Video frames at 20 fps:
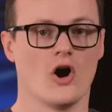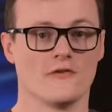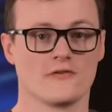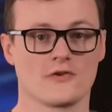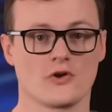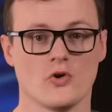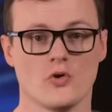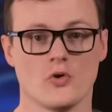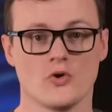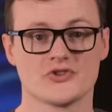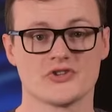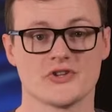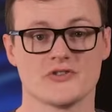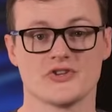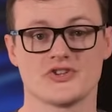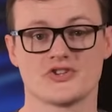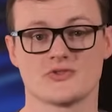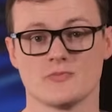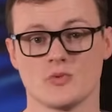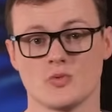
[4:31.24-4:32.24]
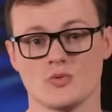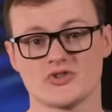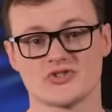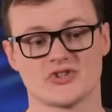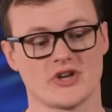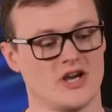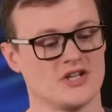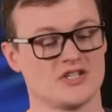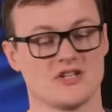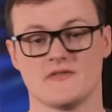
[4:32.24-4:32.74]
Of course, the small
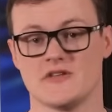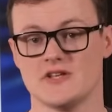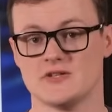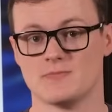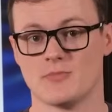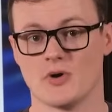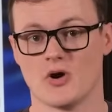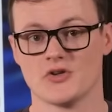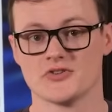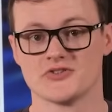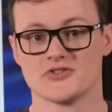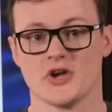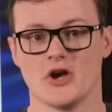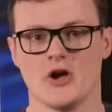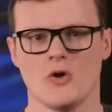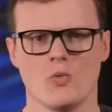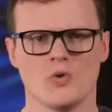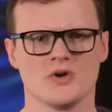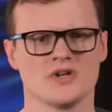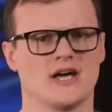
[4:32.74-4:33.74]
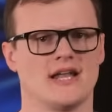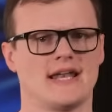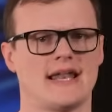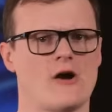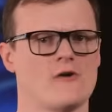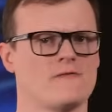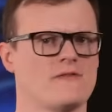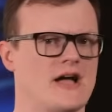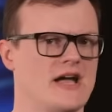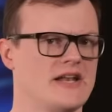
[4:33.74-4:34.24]
size of these bots wouldn't
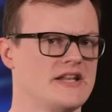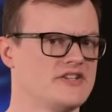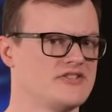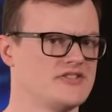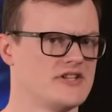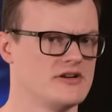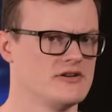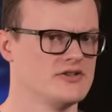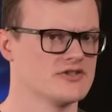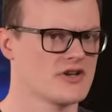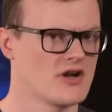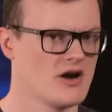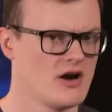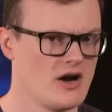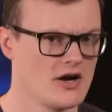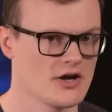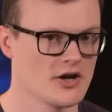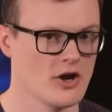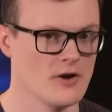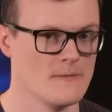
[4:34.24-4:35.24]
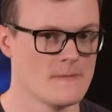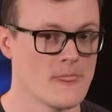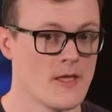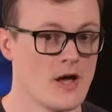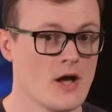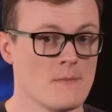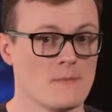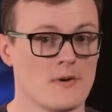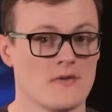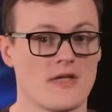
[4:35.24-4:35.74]
allow for any serious cargo,
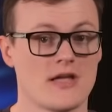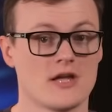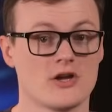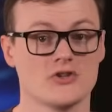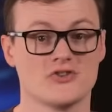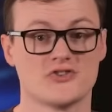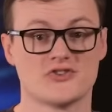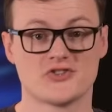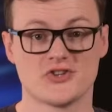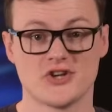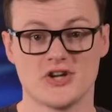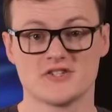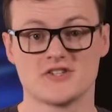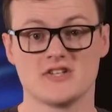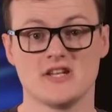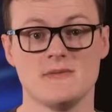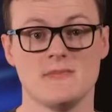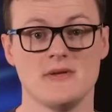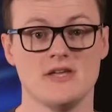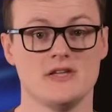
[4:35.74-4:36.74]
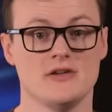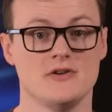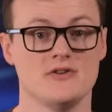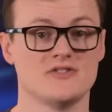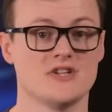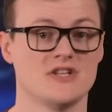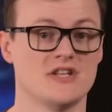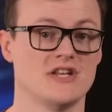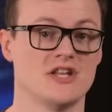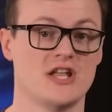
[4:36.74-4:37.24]
but they could certainly be
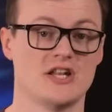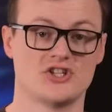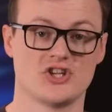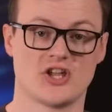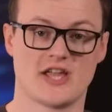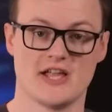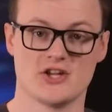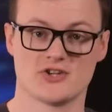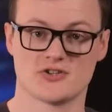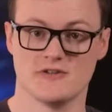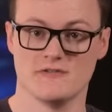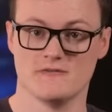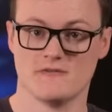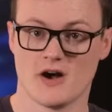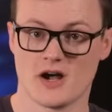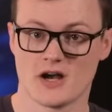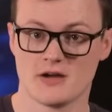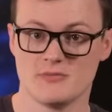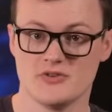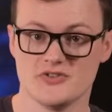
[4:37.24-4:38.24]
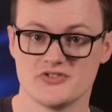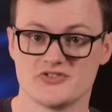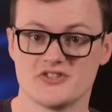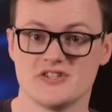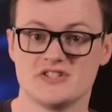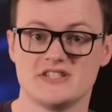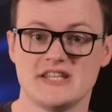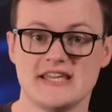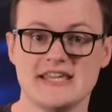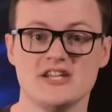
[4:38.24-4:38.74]
used in educational environments
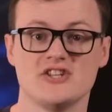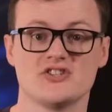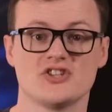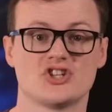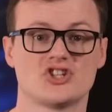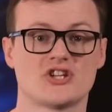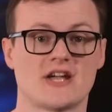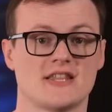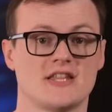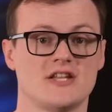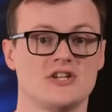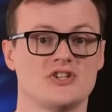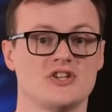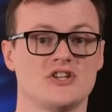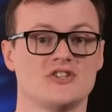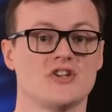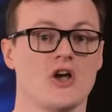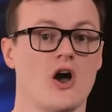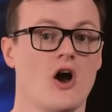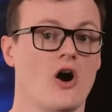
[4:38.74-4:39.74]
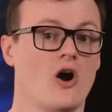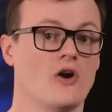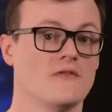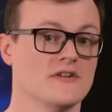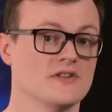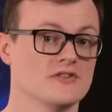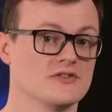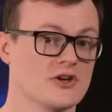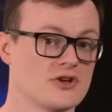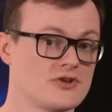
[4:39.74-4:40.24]
to teach the challenges
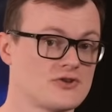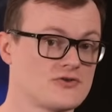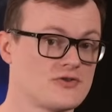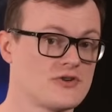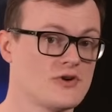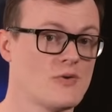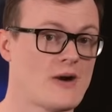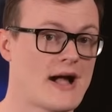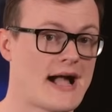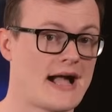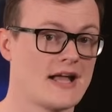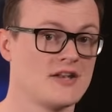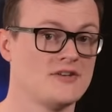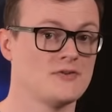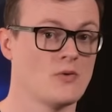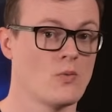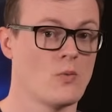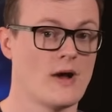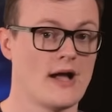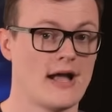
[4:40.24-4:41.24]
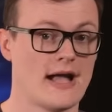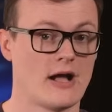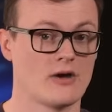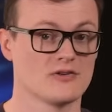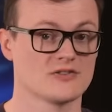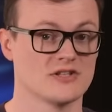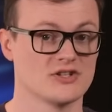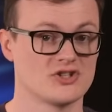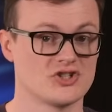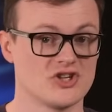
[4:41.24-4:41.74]
of industrial and
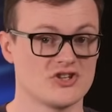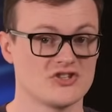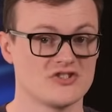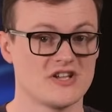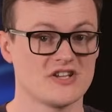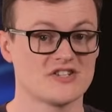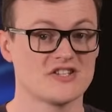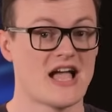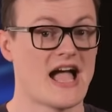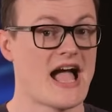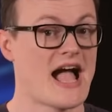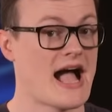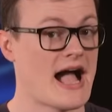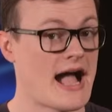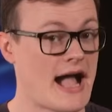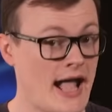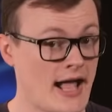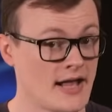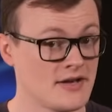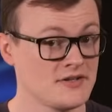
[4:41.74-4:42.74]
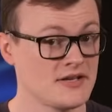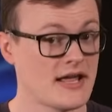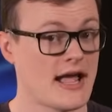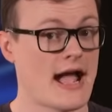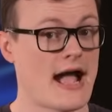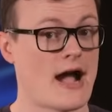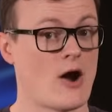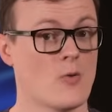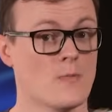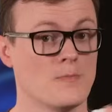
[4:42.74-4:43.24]
warehouse logistics and
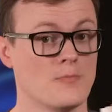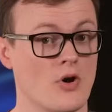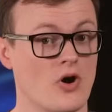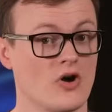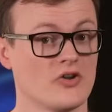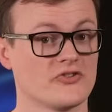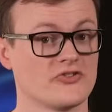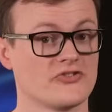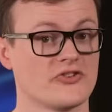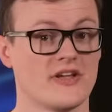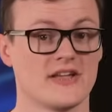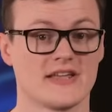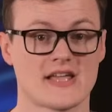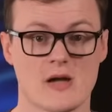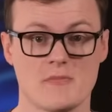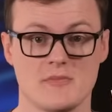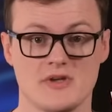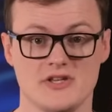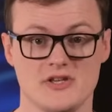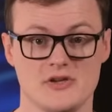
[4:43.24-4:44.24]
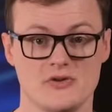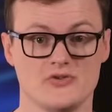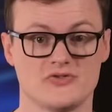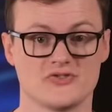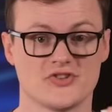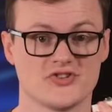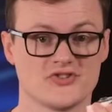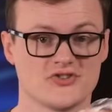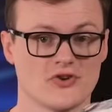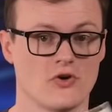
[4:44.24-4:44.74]
how bots can be
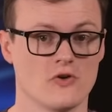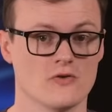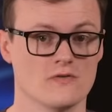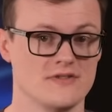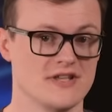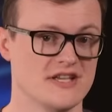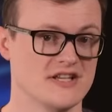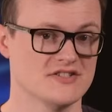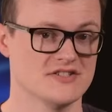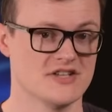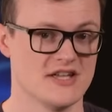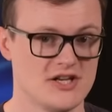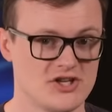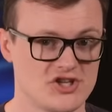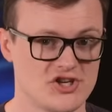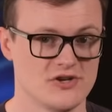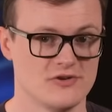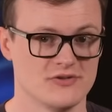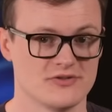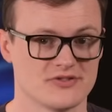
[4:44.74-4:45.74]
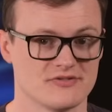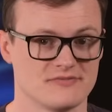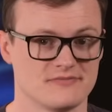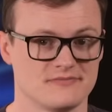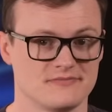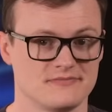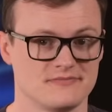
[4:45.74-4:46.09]
used to solve these issues.